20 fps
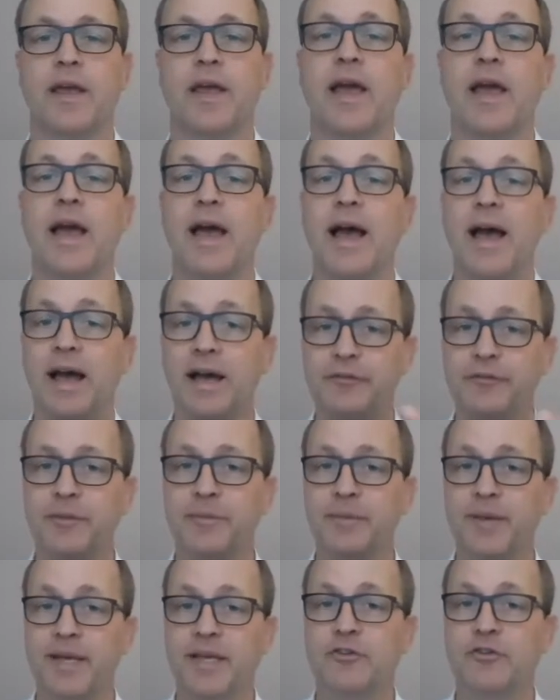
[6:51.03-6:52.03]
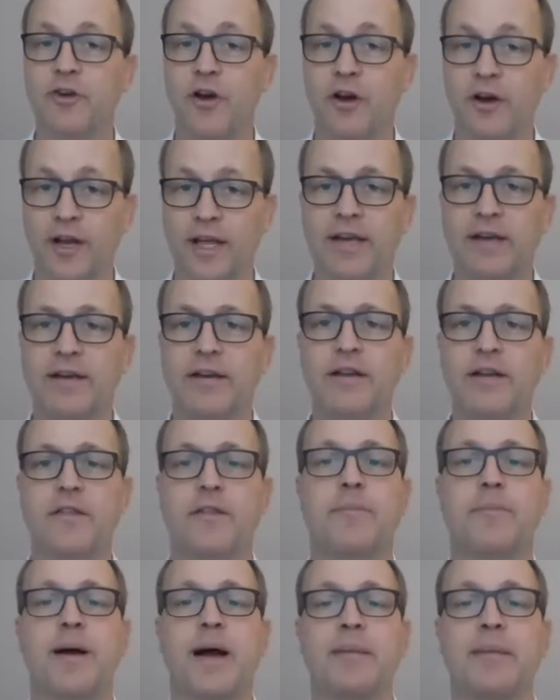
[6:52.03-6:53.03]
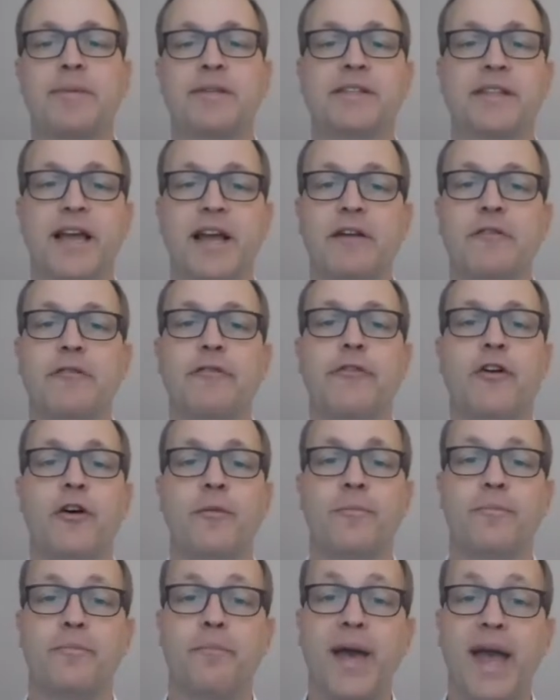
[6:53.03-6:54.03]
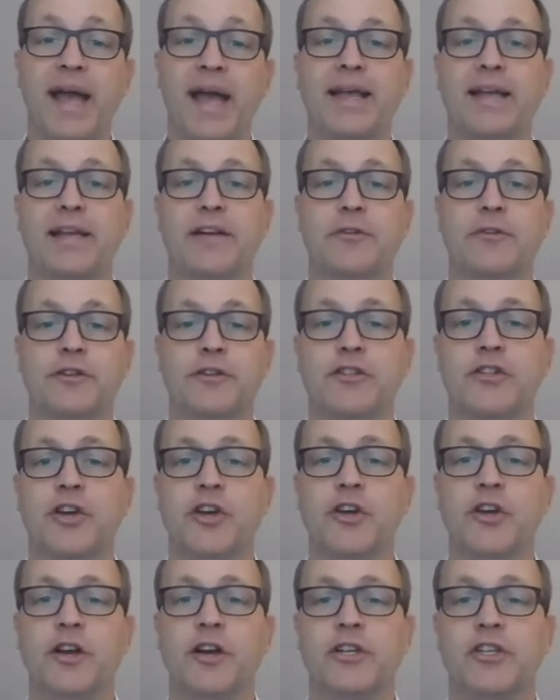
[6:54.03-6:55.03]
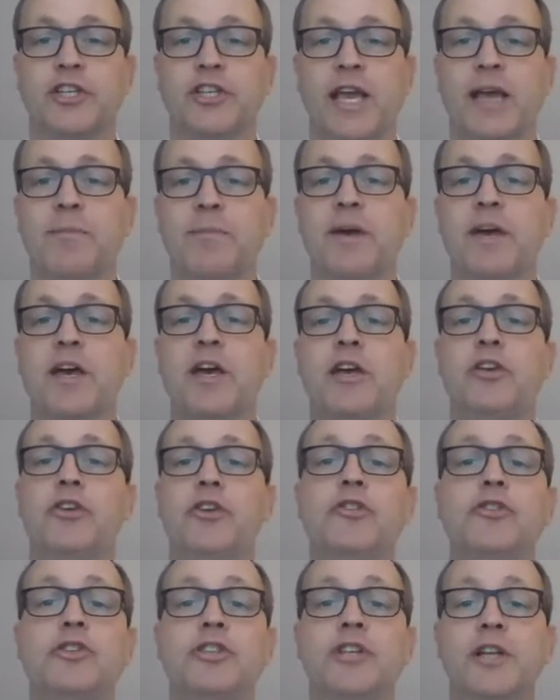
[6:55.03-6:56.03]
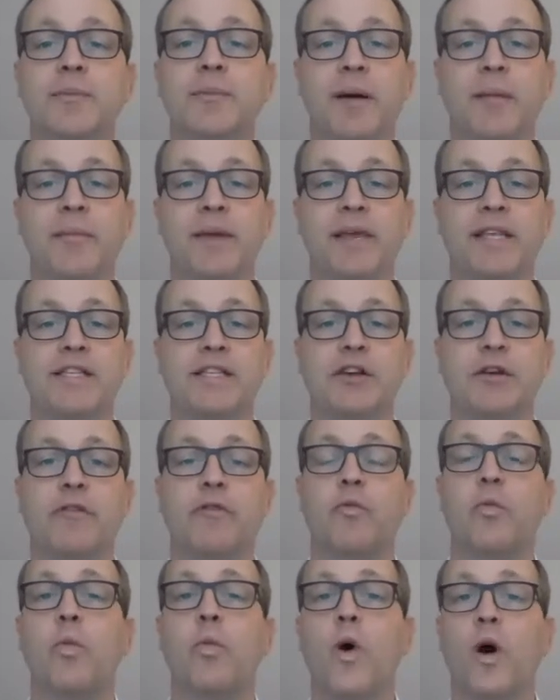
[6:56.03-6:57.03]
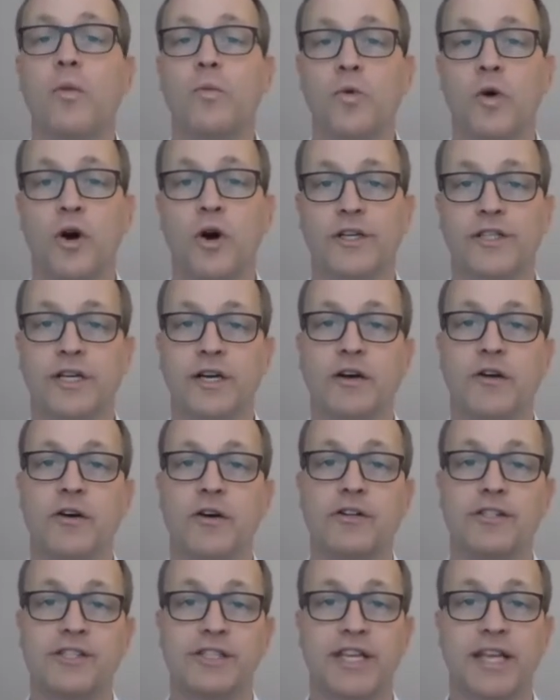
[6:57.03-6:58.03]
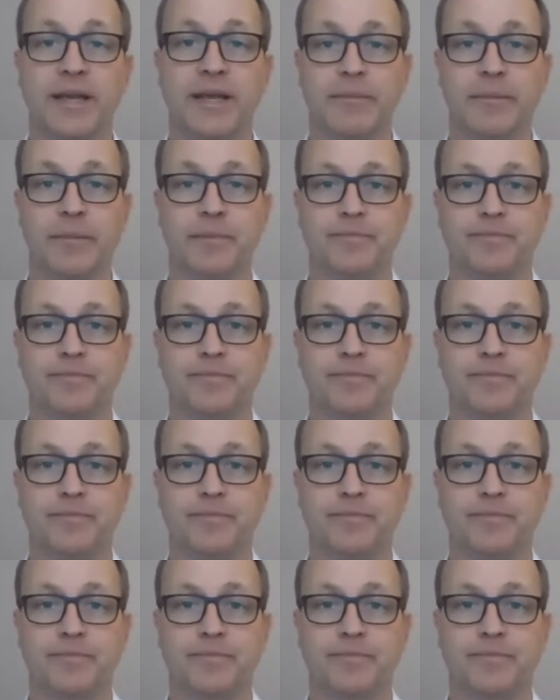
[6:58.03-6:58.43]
After being drawn in, the pipe is then formed back into the circular shape, usually by means of warm water or steam.